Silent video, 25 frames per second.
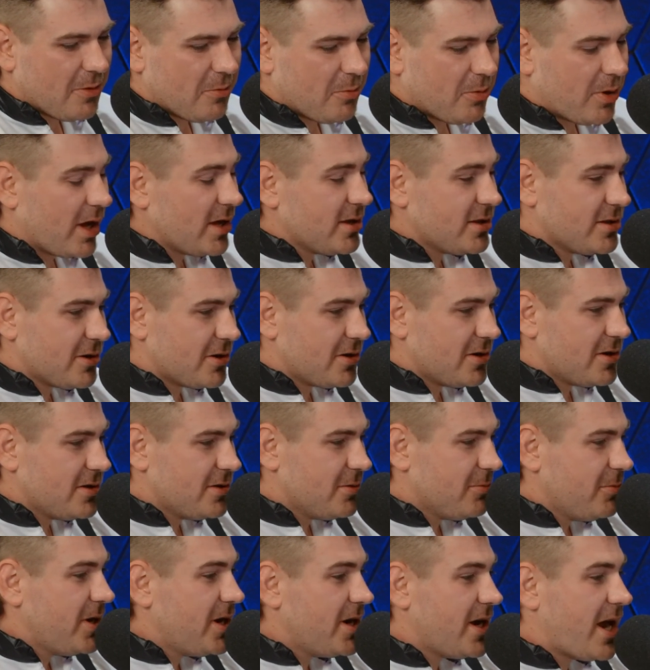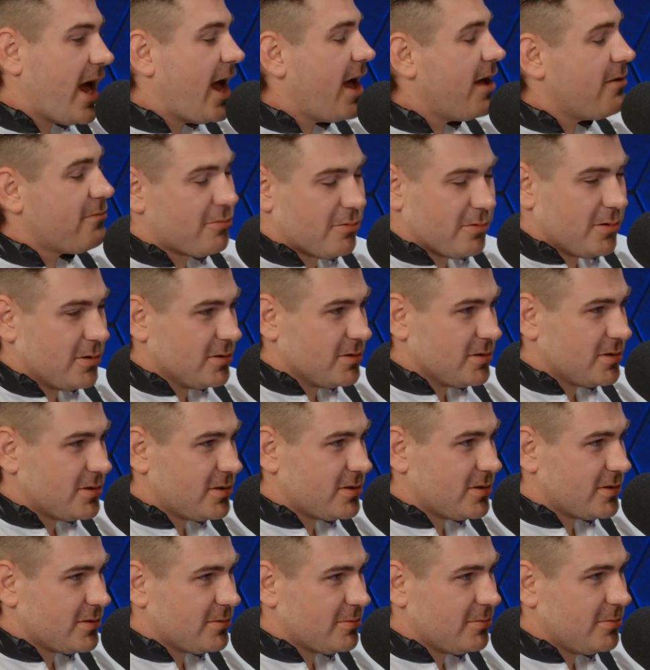when I started, we didn't have
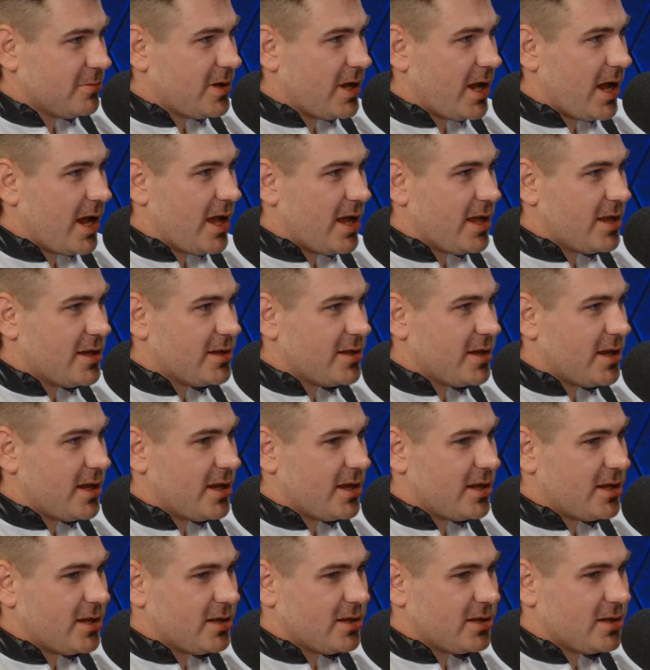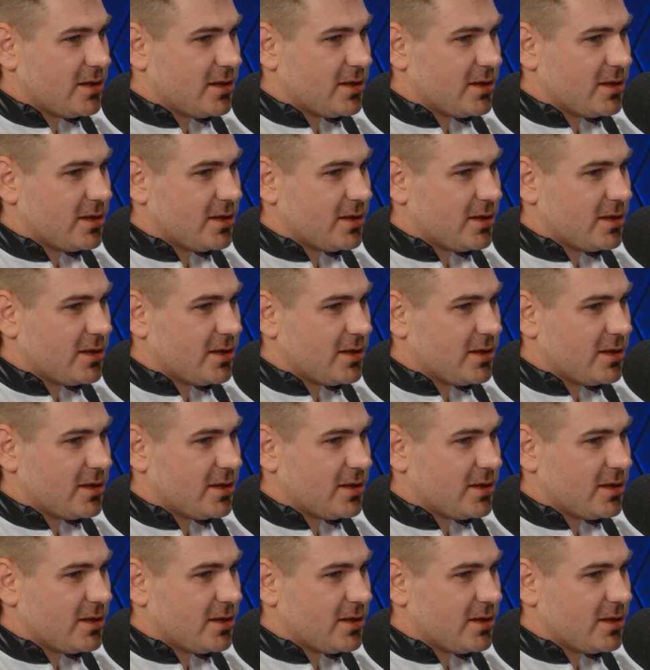reels we had uh,